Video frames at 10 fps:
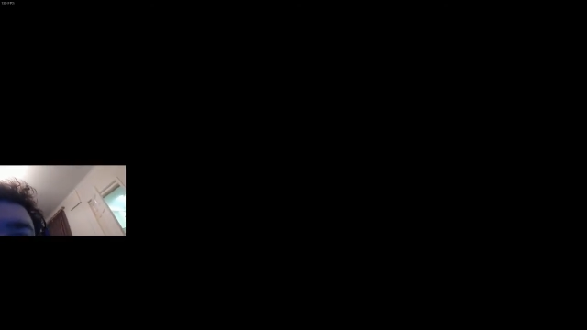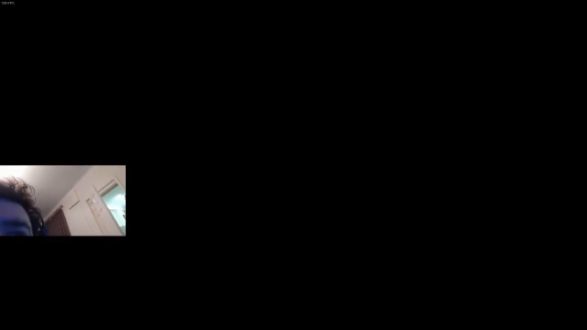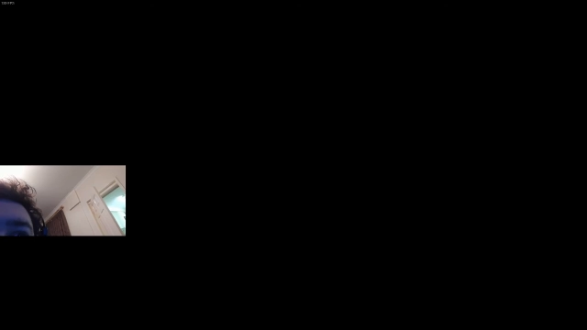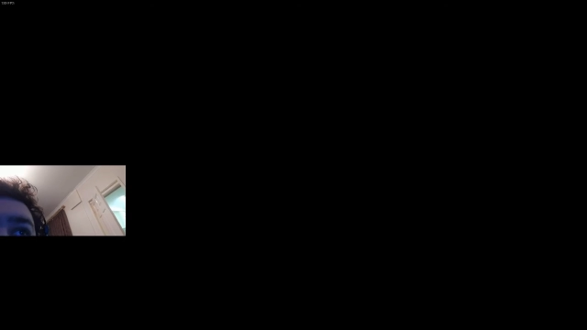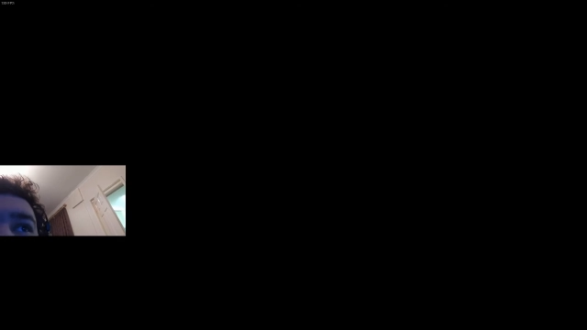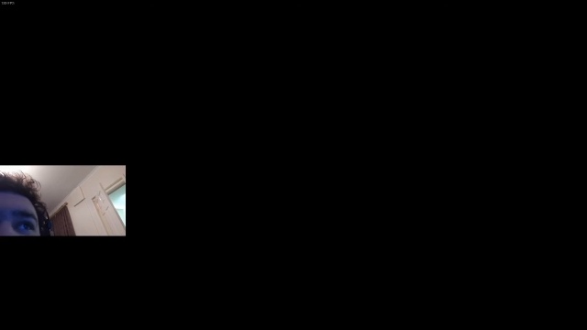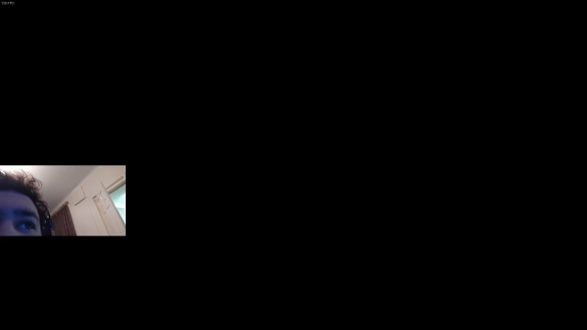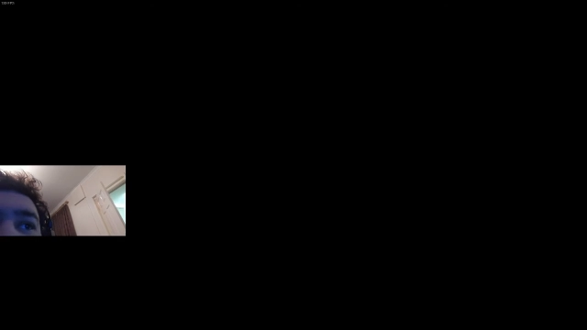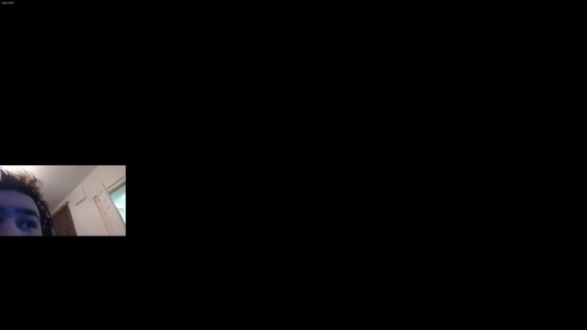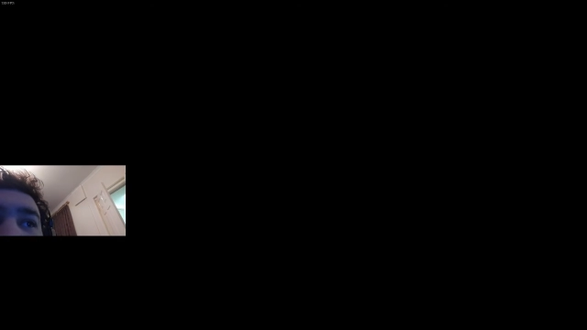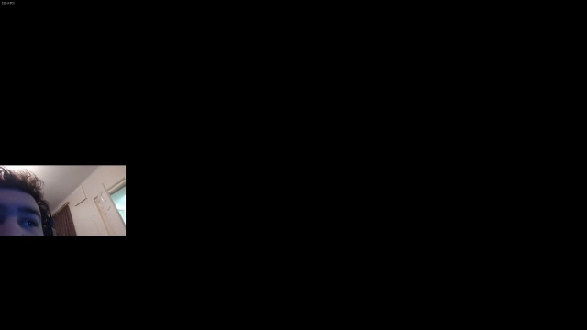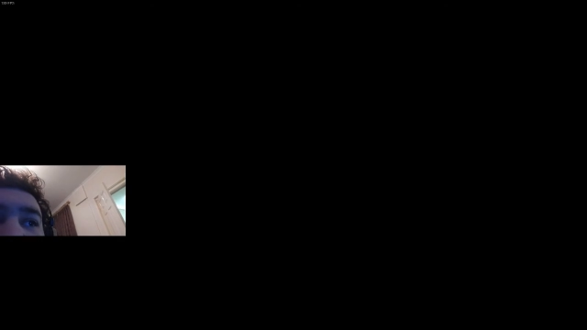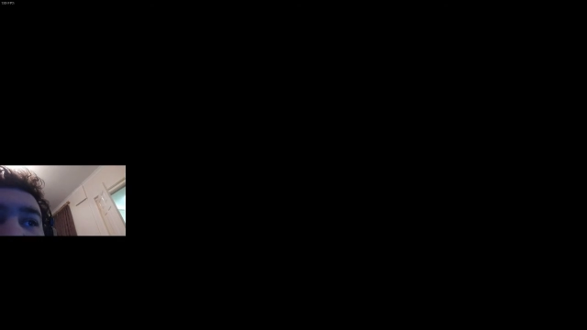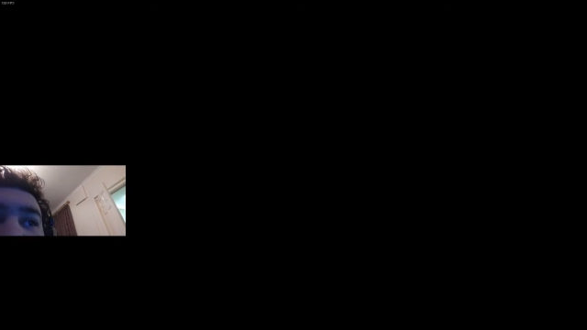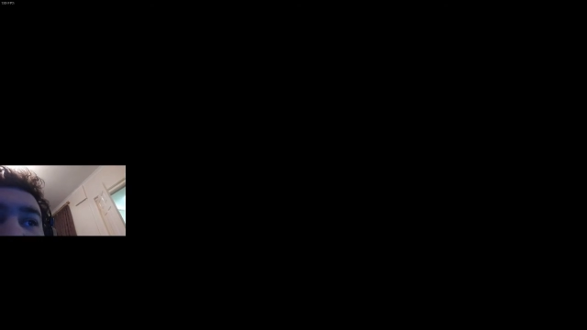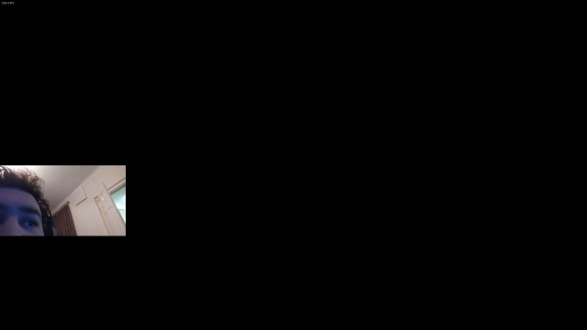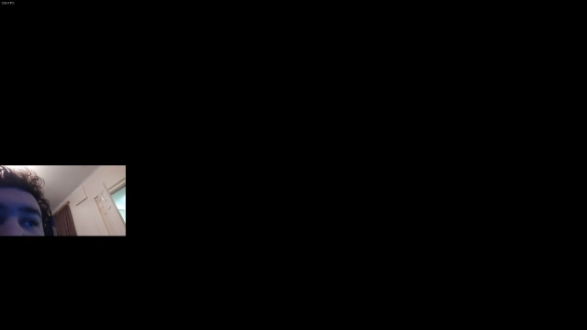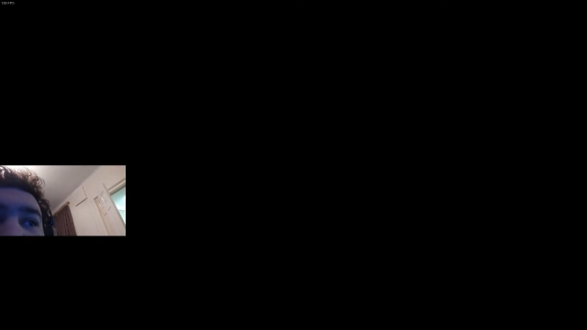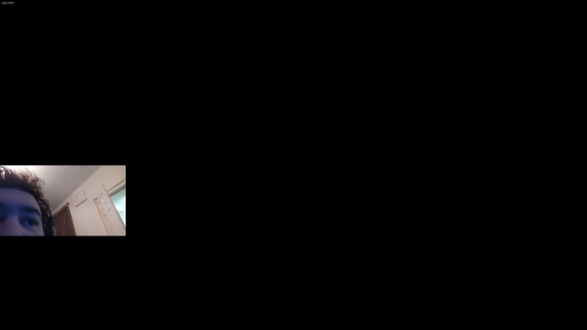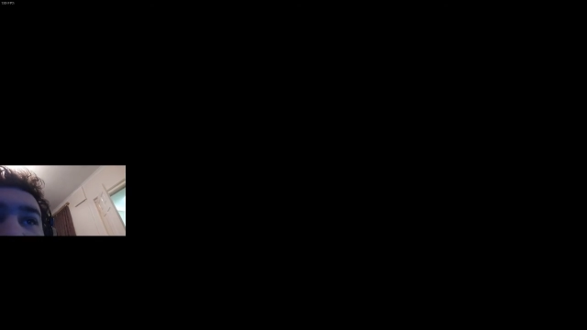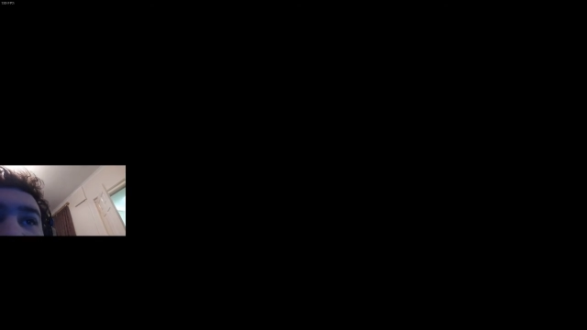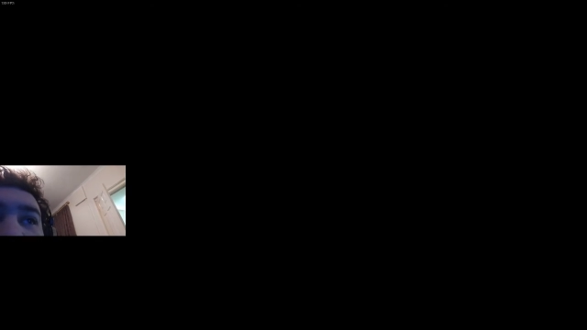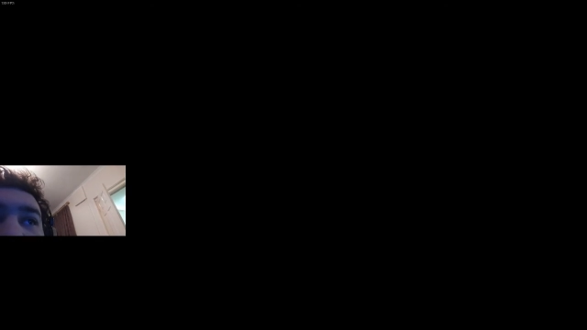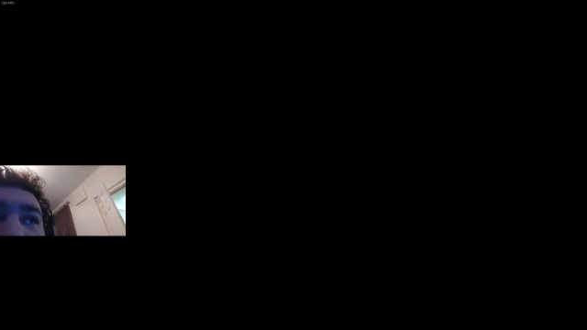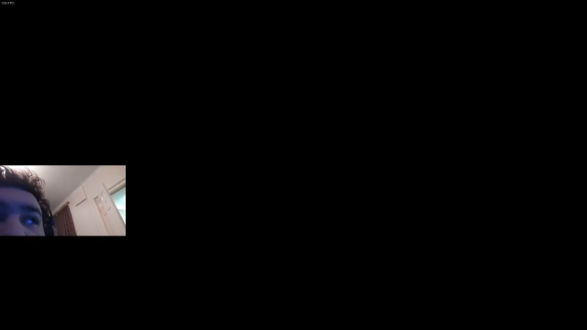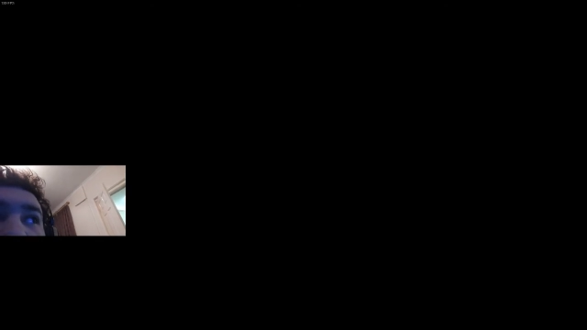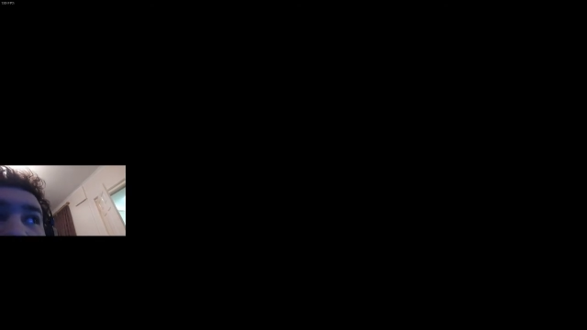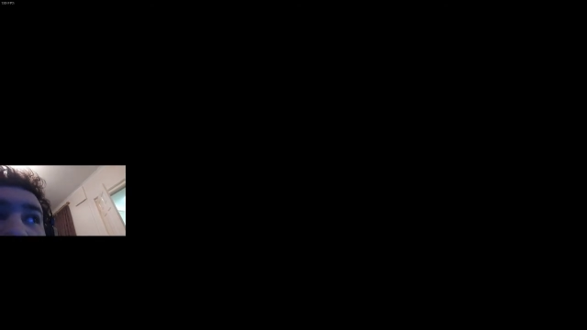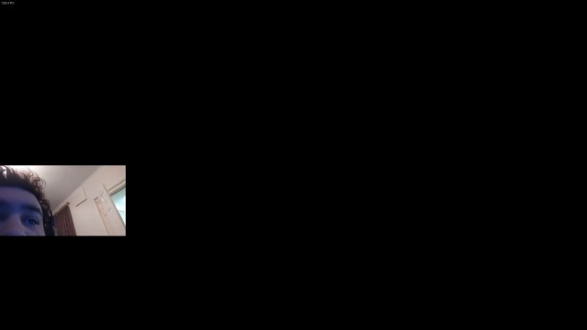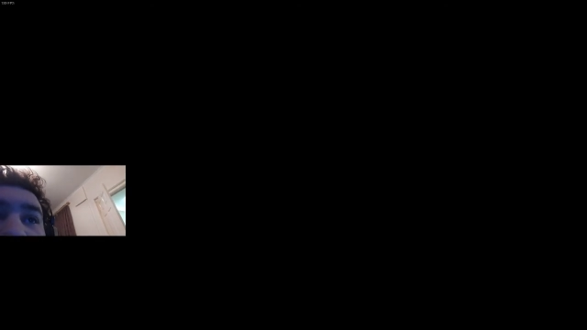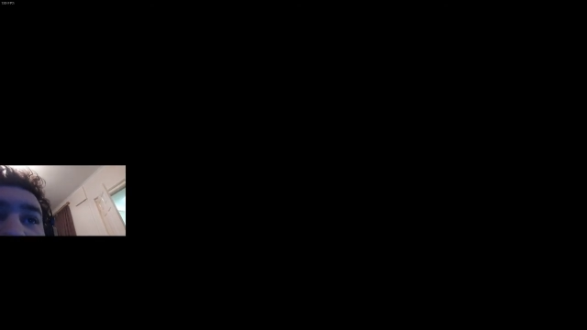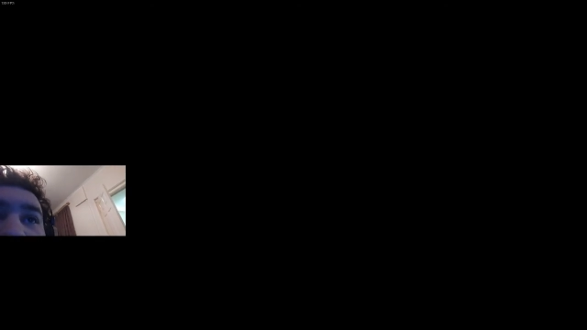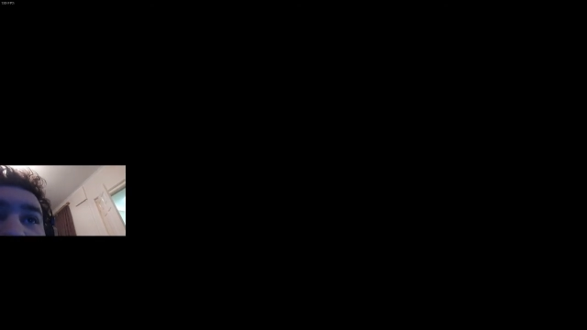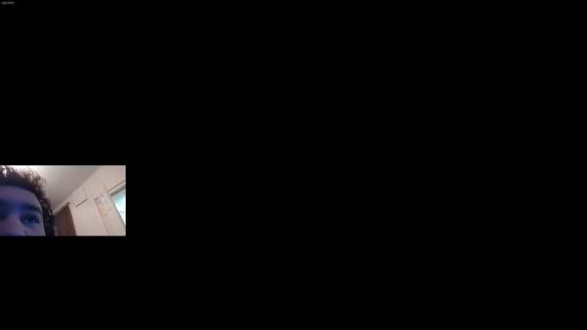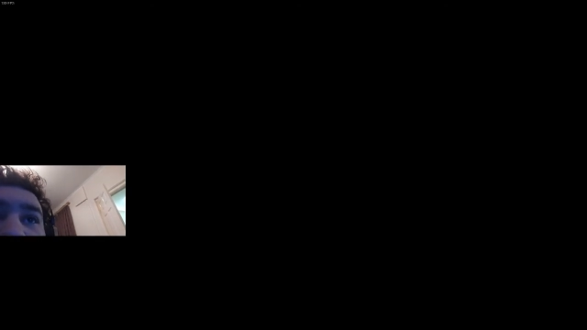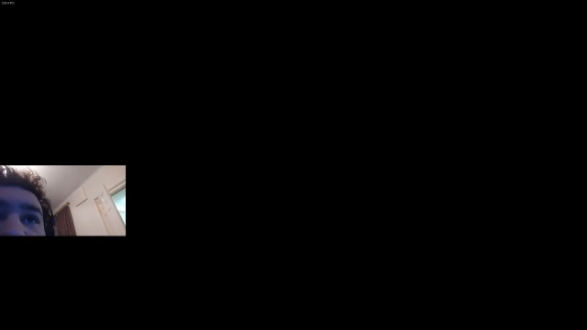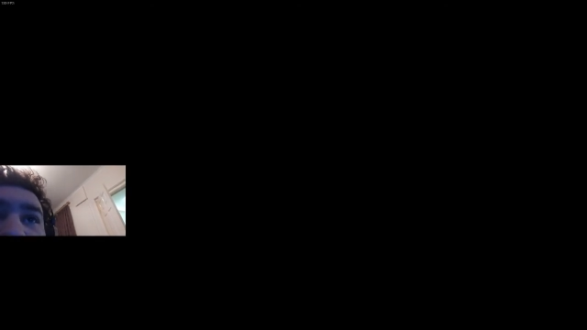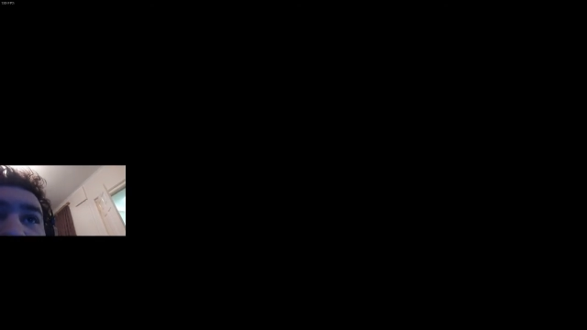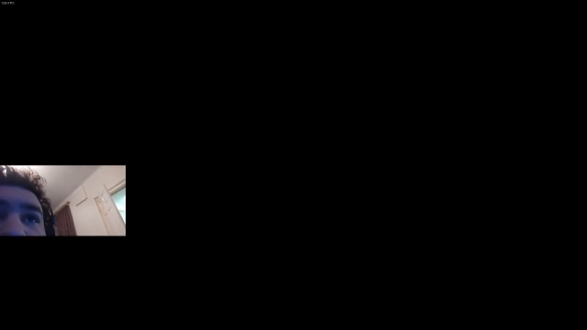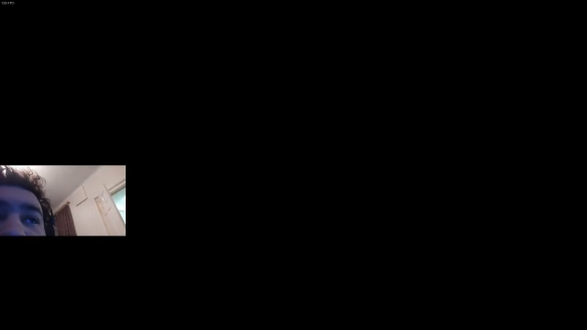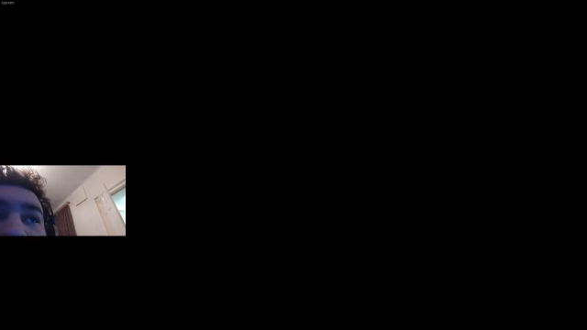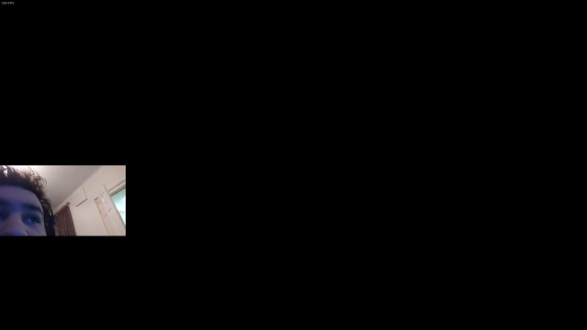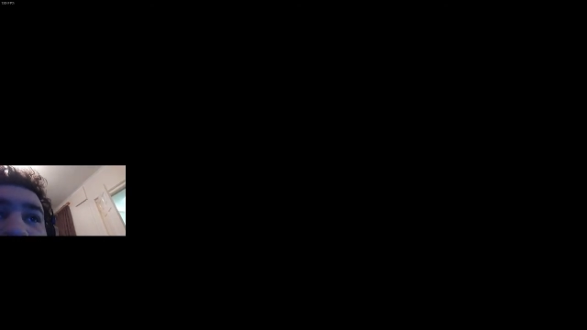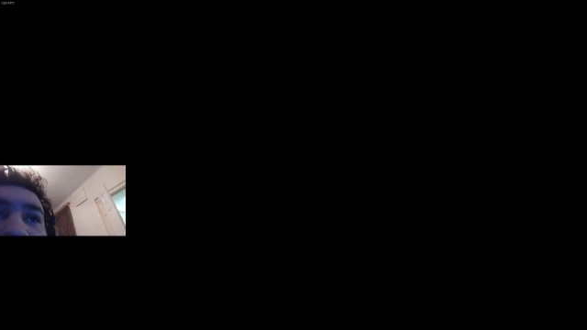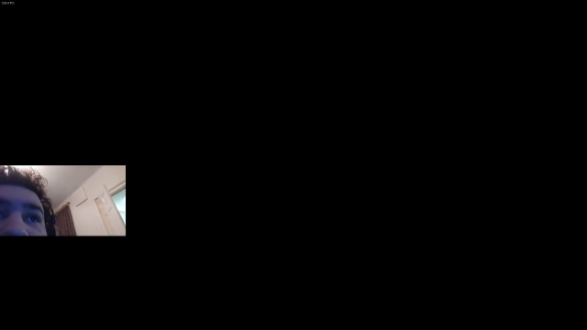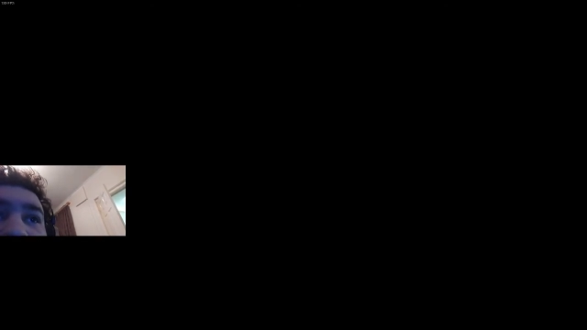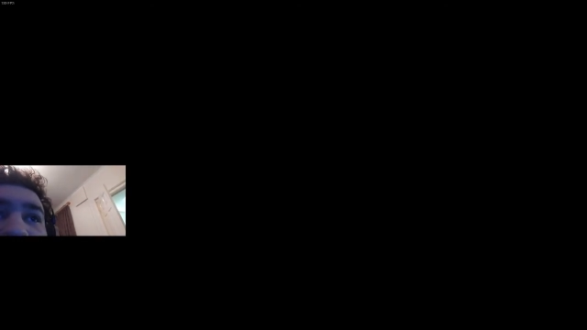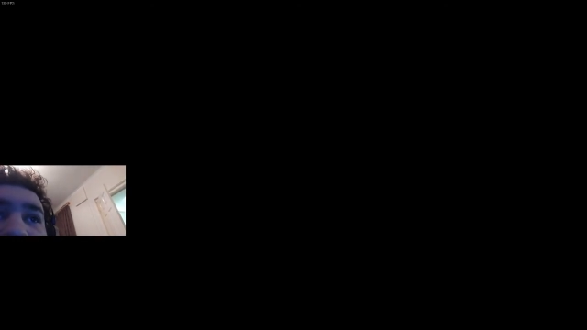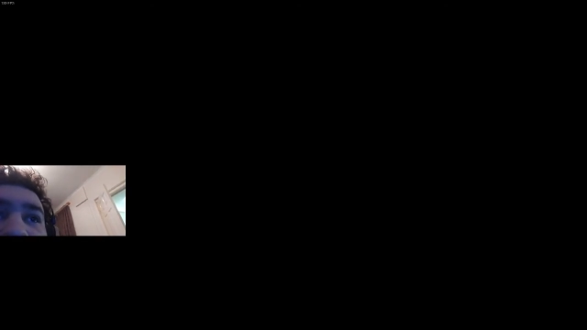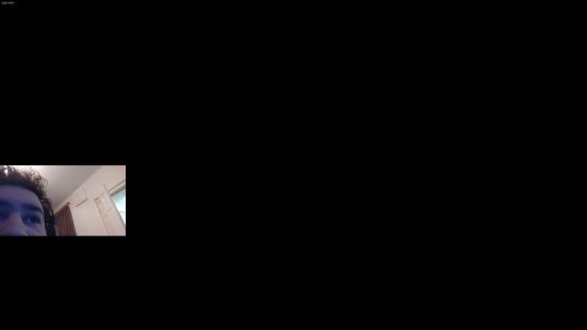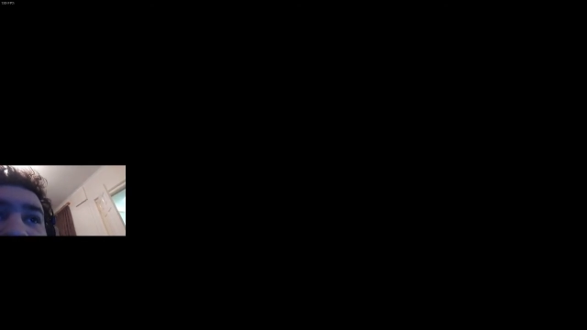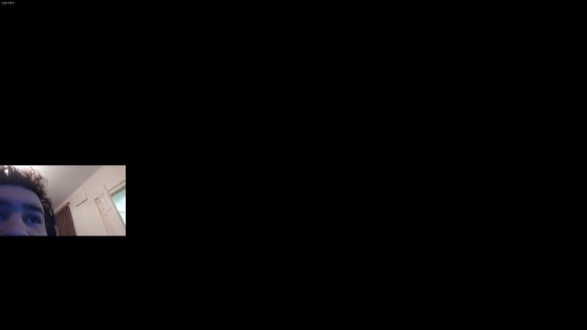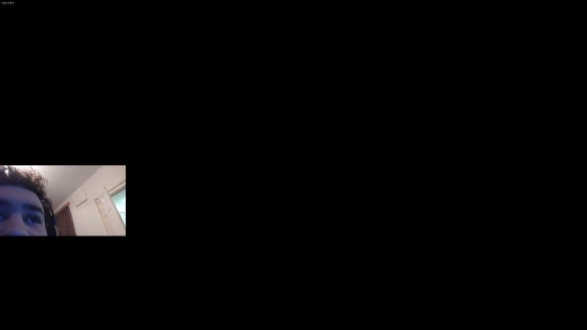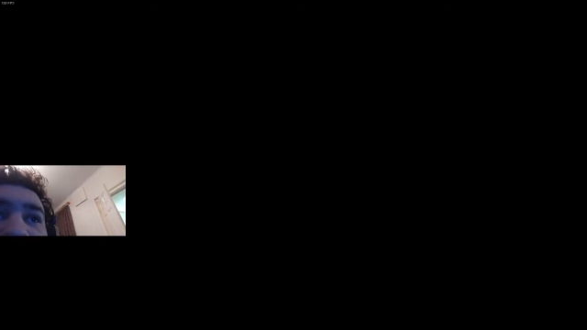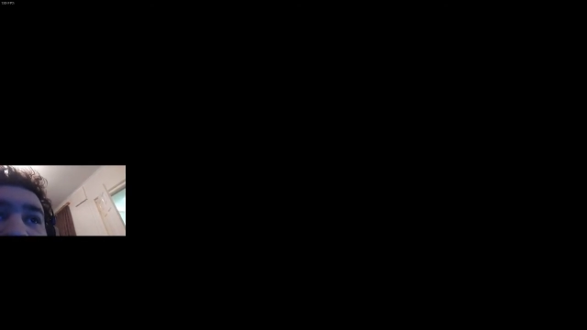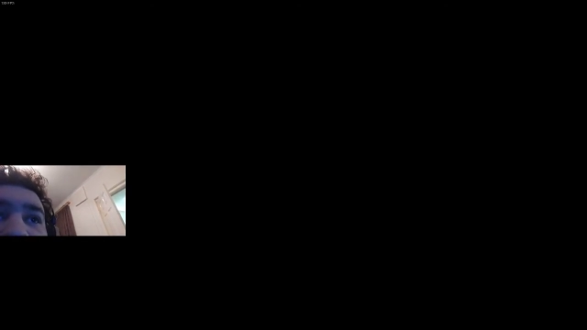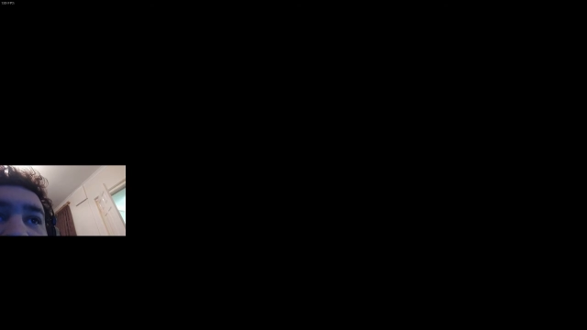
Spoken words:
No face is visible, so there are no lips to read.